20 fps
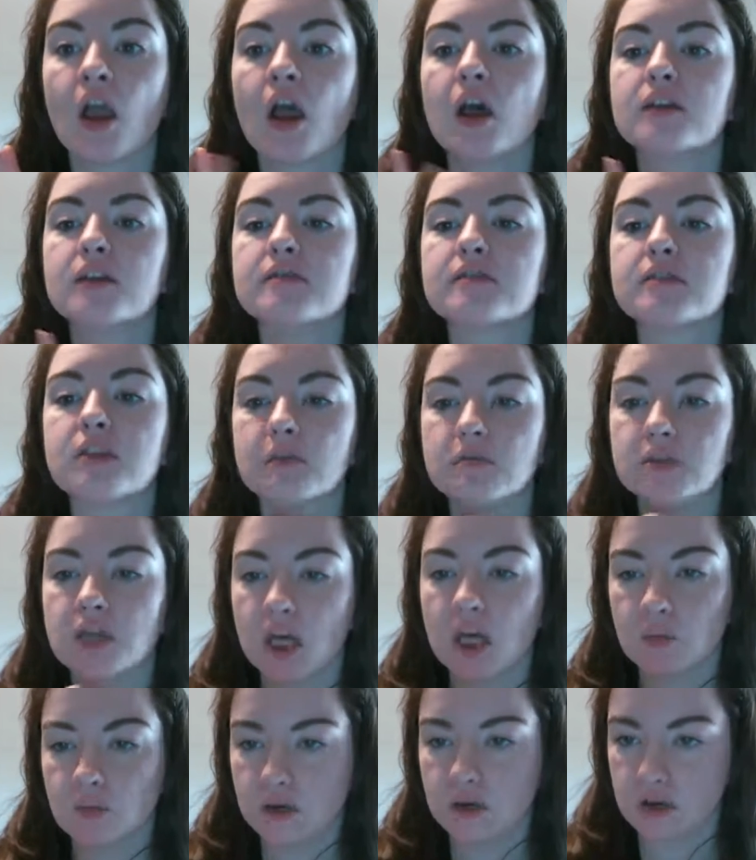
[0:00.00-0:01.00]

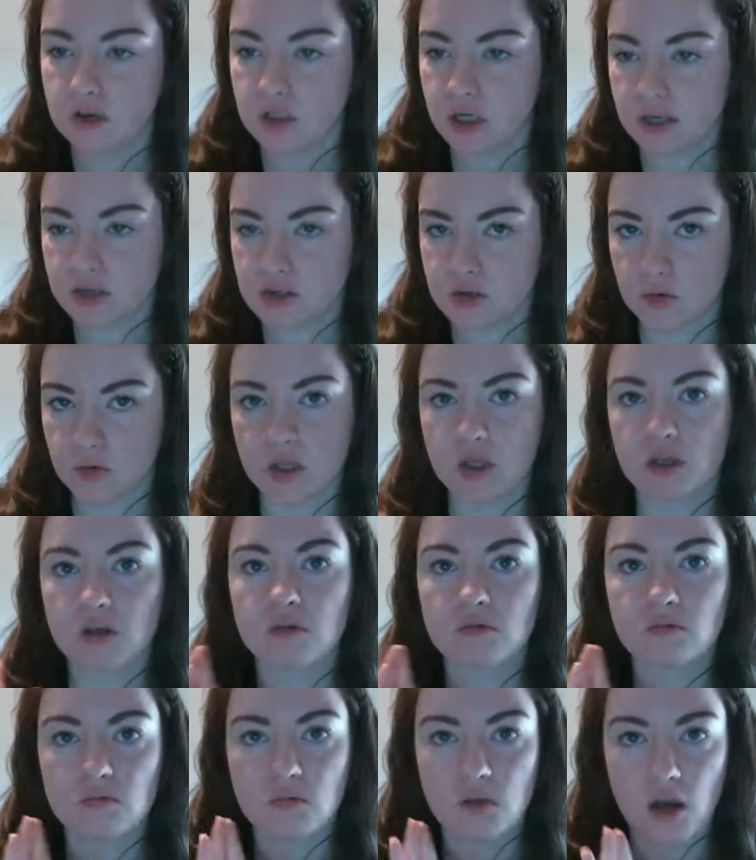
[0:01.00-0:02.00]
Sometime within the next week,
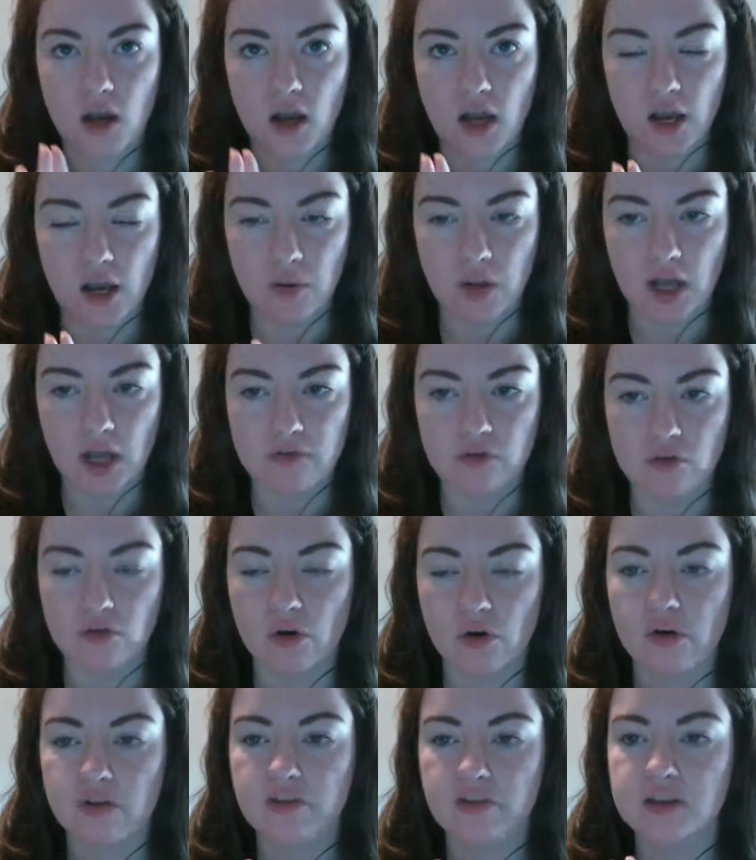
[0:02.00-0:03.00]
I will have
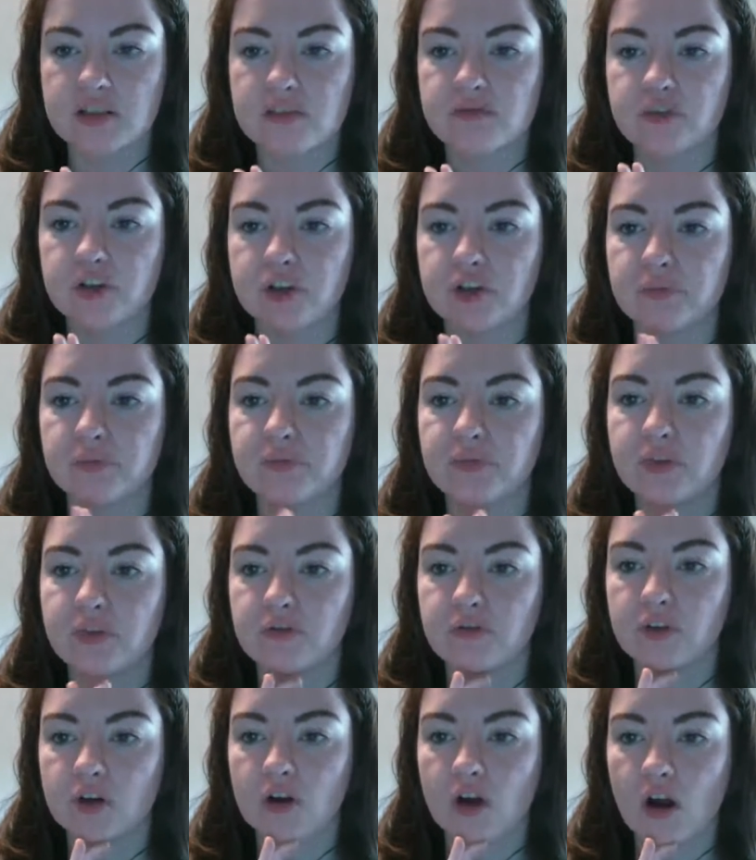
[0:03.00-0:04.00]
heroic fights for you,
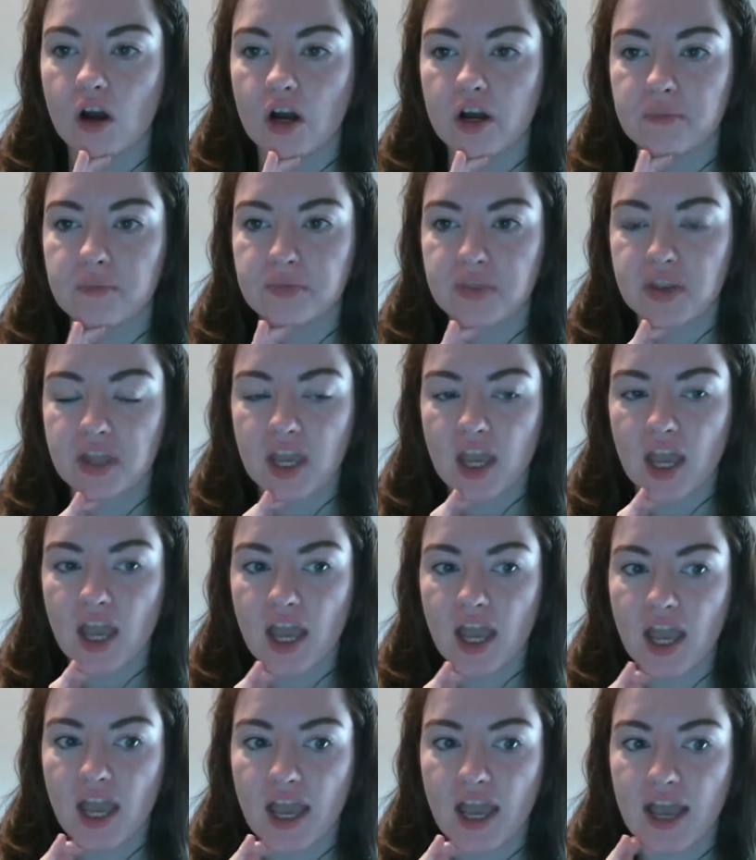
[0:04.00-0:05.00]
for Kara.
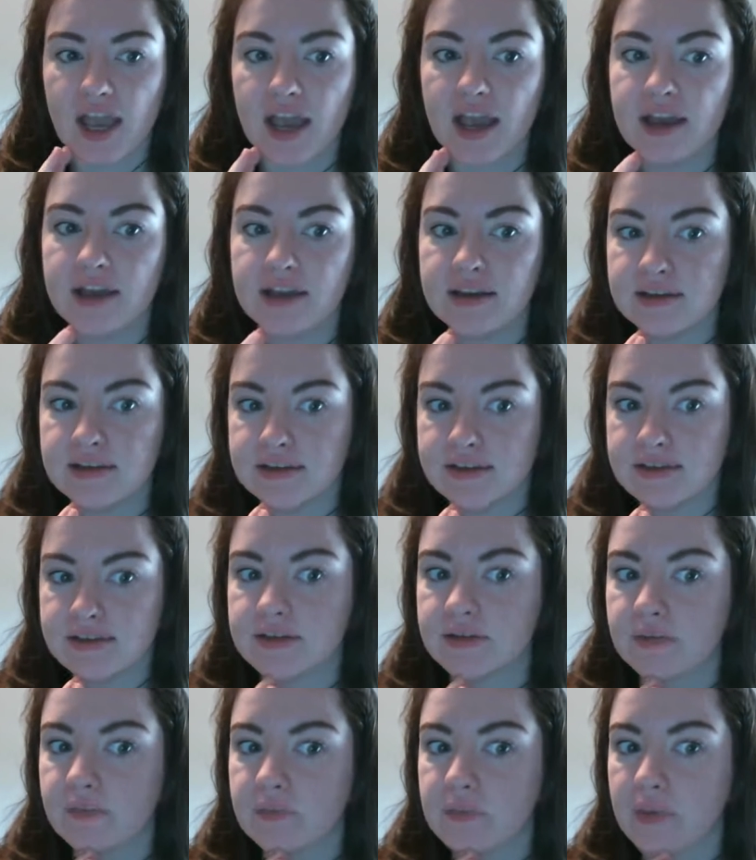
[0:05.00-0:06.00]
And
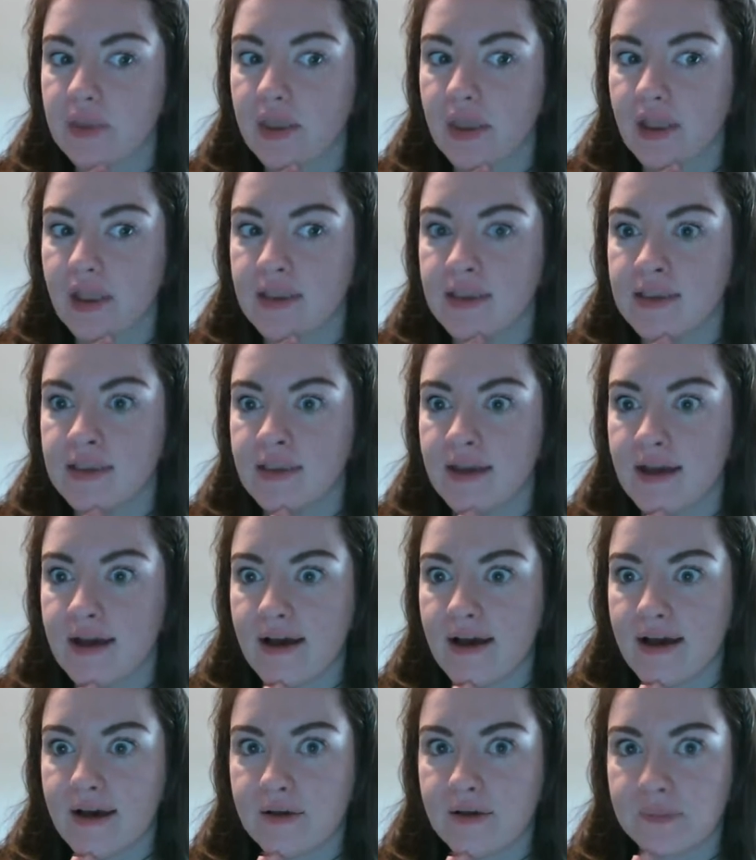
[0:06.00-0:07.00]

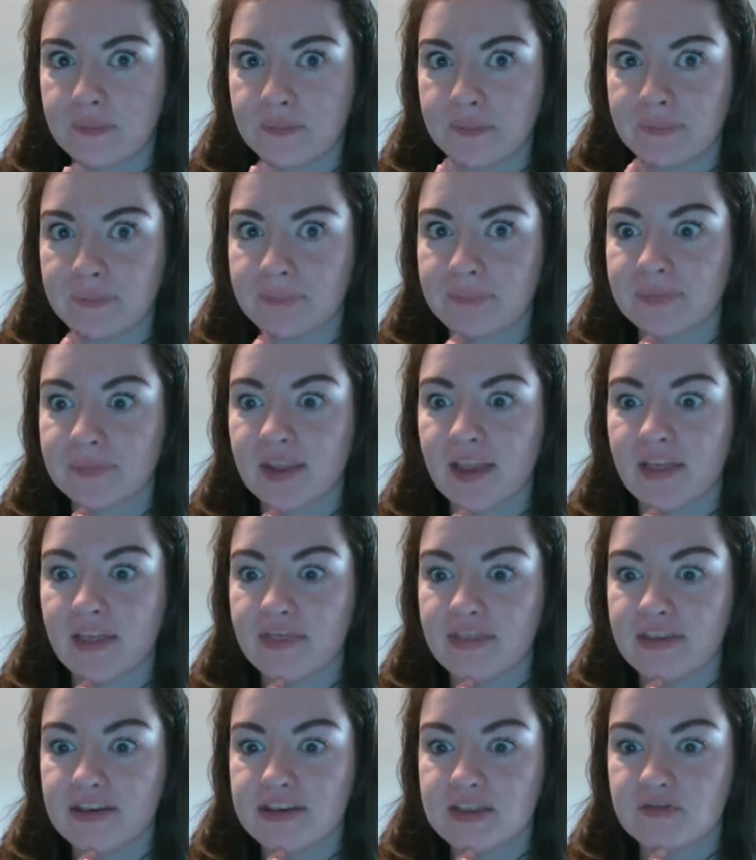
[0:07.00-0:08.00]
yeah,
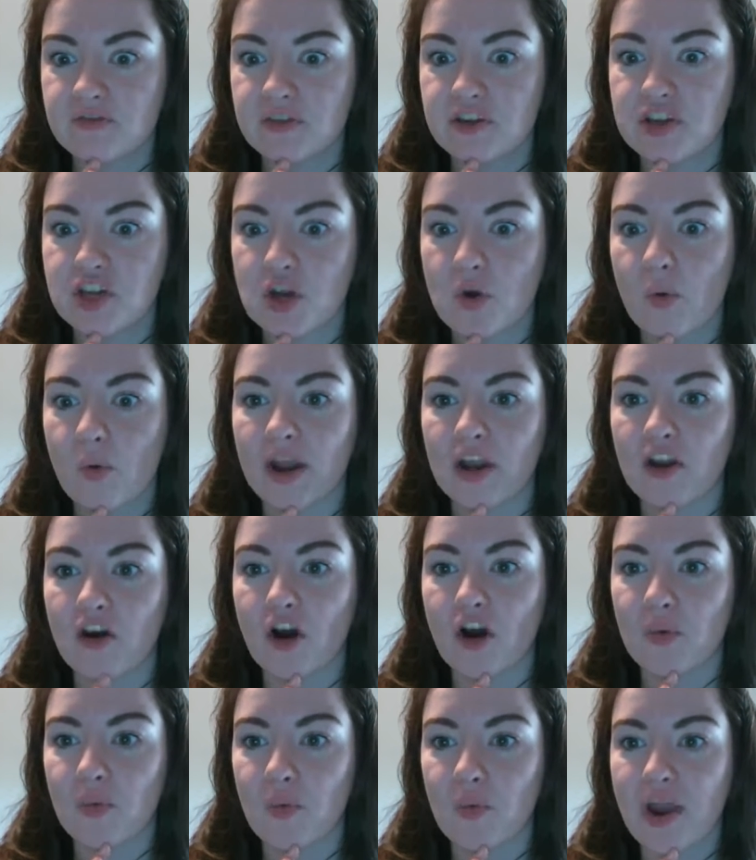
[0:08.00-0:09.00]
this video went
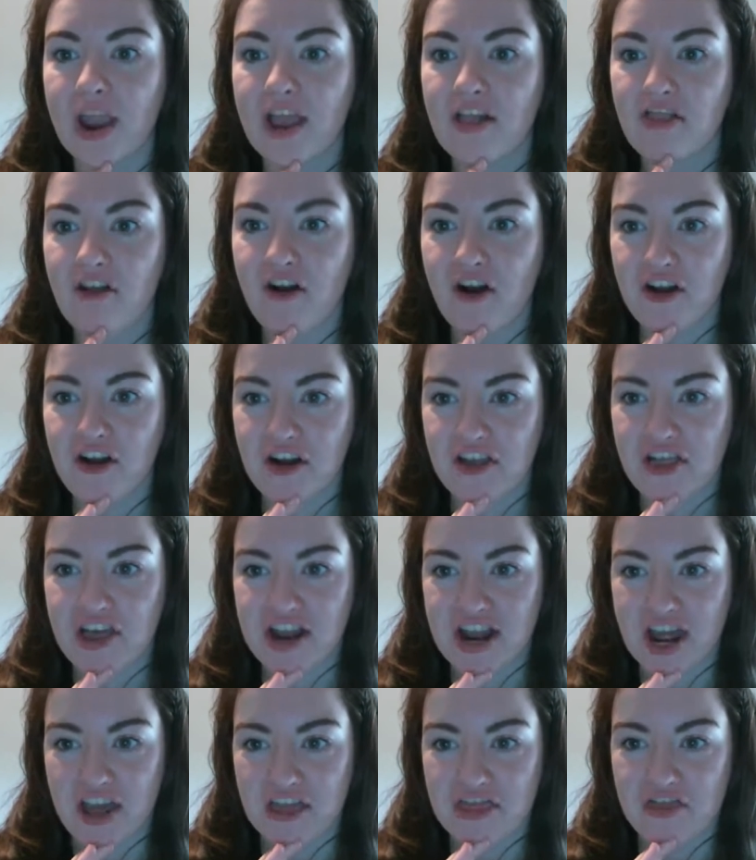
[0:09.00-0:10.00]
on way longer than
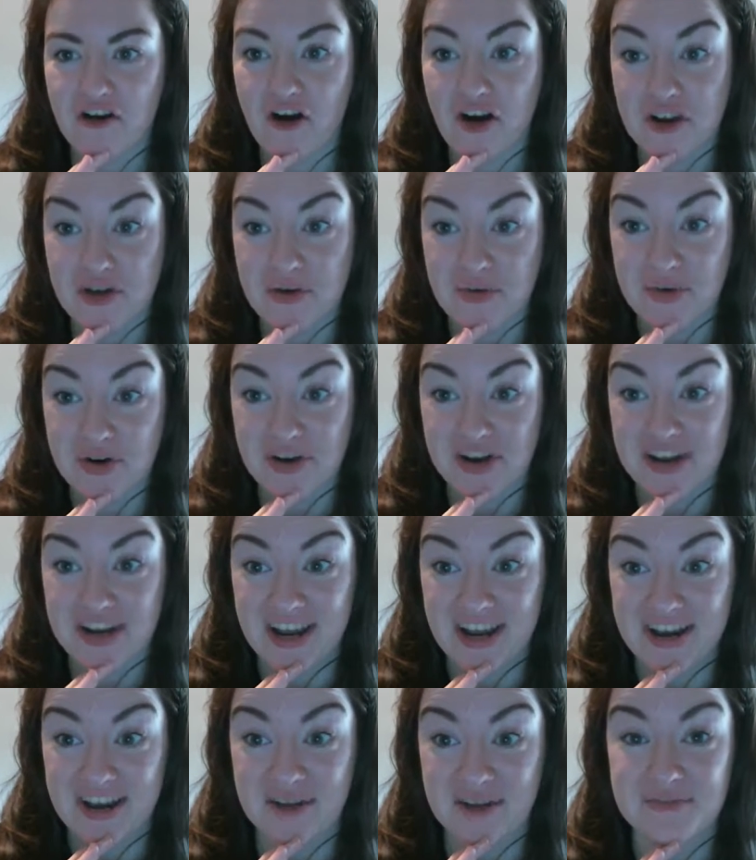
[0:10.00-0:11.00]
I thought it would,
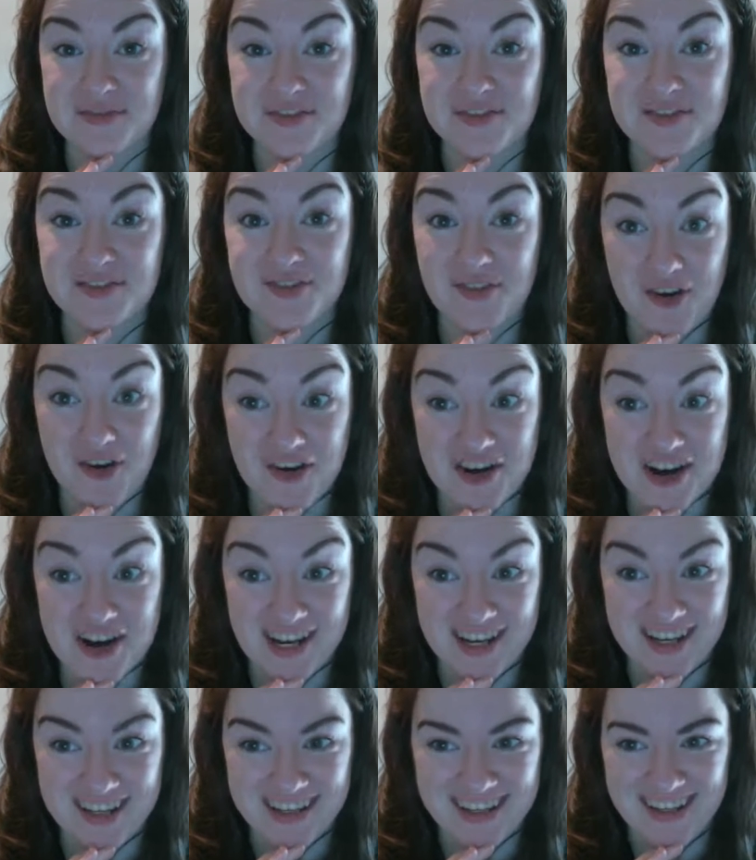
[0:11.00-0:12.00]
and I'm
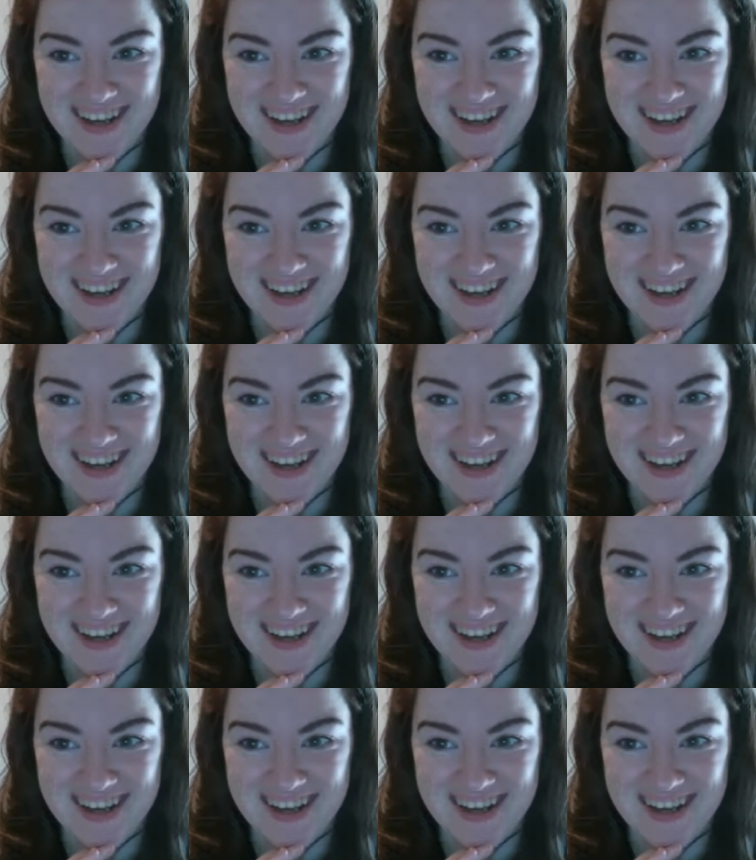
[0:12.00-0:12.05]
sorry.